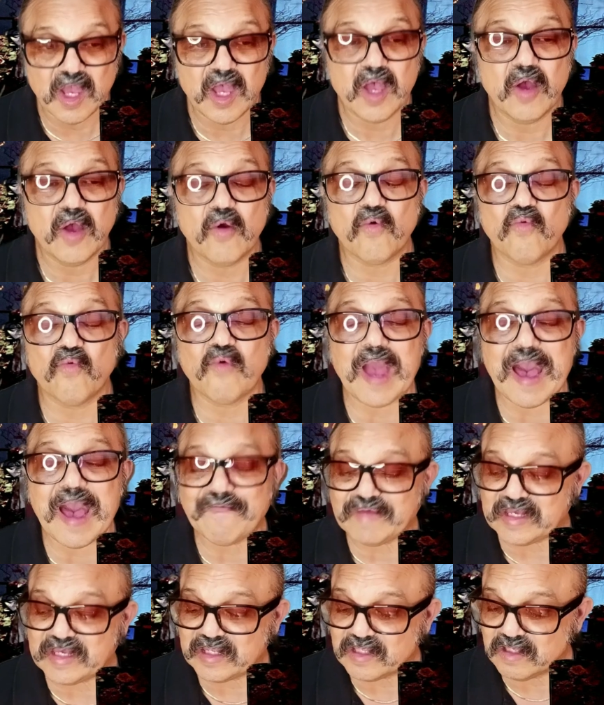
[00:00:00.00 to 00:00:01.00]

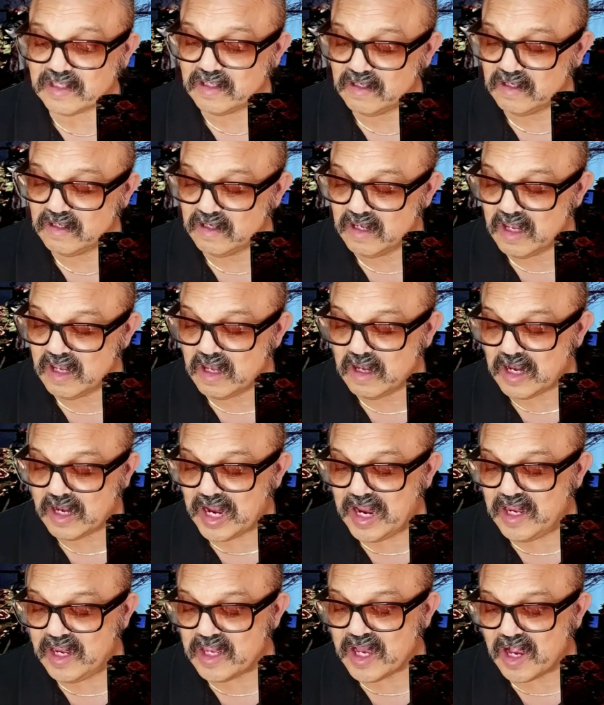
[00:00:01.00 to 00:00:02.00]
Rabid.
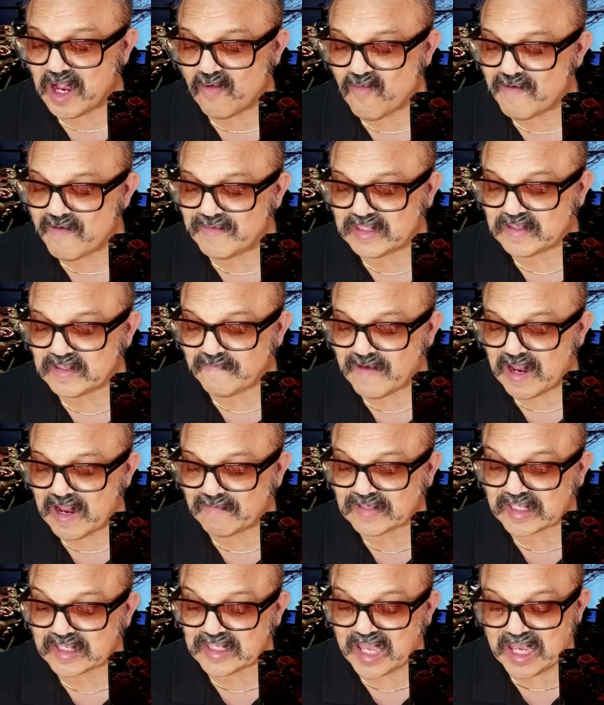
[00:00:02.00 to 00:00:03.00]
A young woman
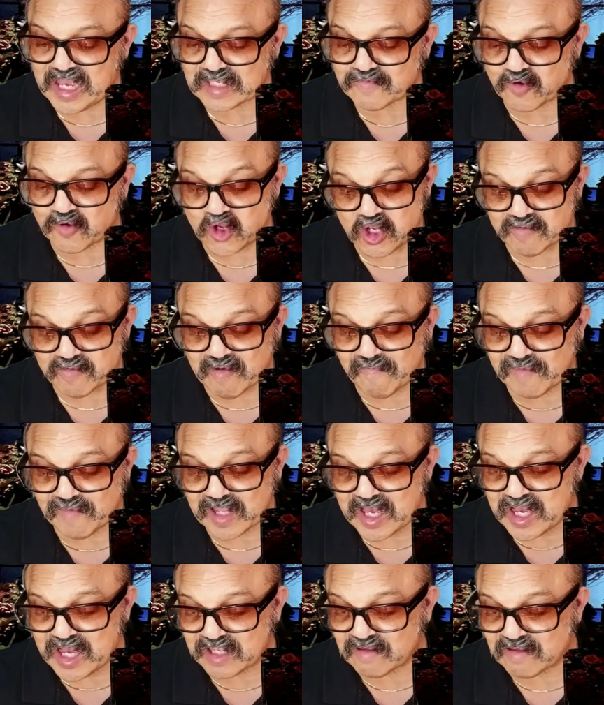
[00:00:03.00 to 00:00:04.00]
develops a taste for human
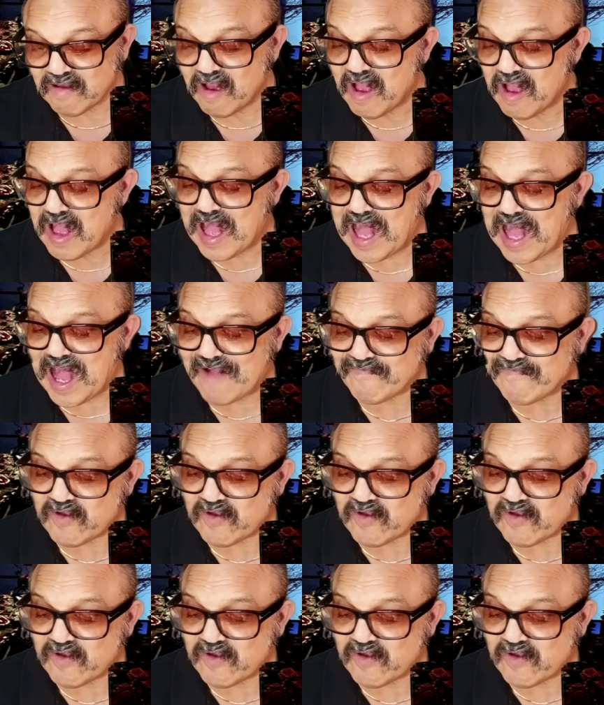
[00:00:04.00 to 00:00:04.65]
blood after